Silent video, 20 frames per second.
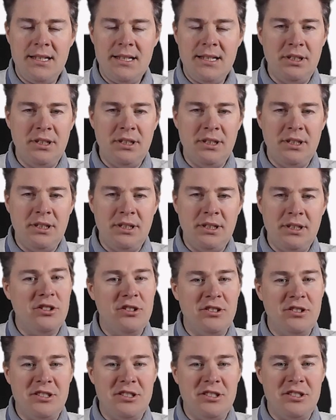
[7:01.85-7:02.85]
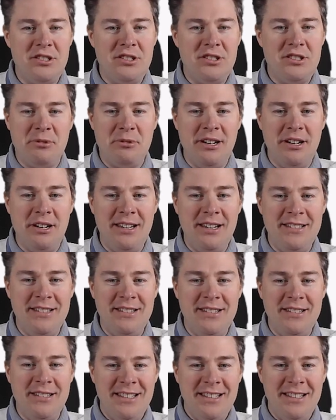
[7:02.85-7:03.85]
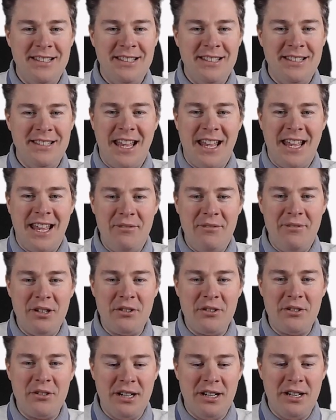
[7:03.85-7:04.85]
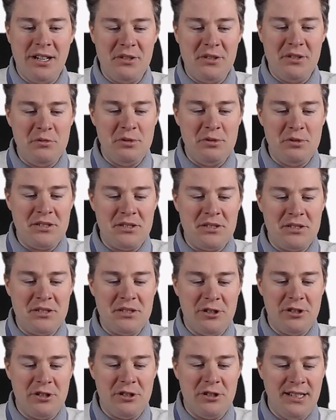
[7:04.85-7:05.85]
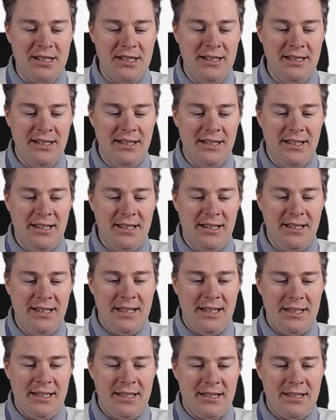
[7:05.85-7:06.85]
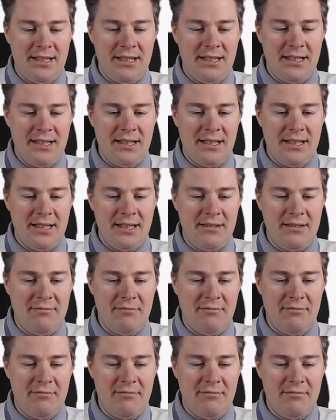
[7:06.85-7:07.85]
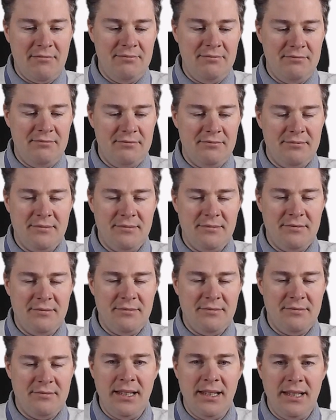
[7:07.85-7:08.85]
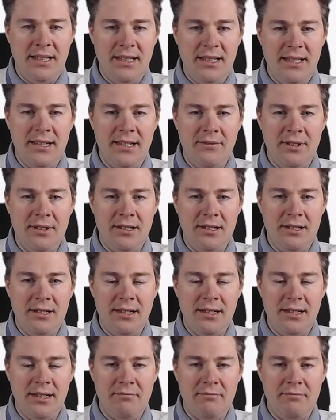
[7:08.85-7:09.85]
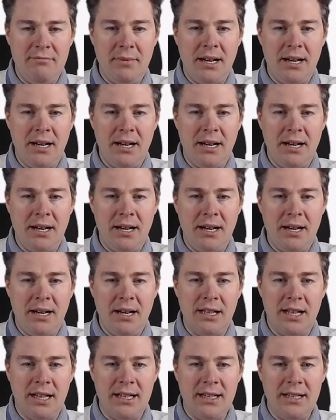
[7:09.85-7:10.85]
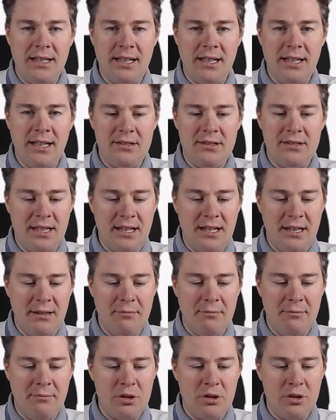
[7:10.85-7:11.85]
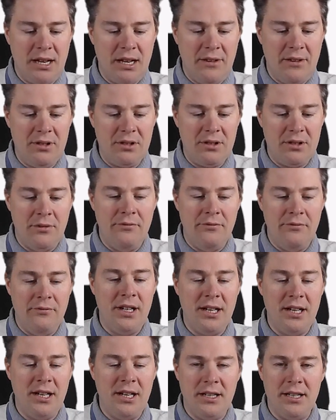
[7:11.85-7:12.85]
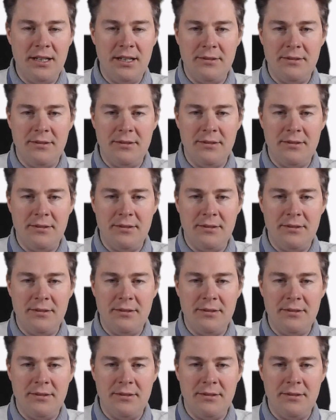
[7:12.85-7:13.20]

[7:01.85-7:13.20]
one is not jailbreak. It have the correct OS version. And well, the inactivity might not like that setting because I haven't configured it.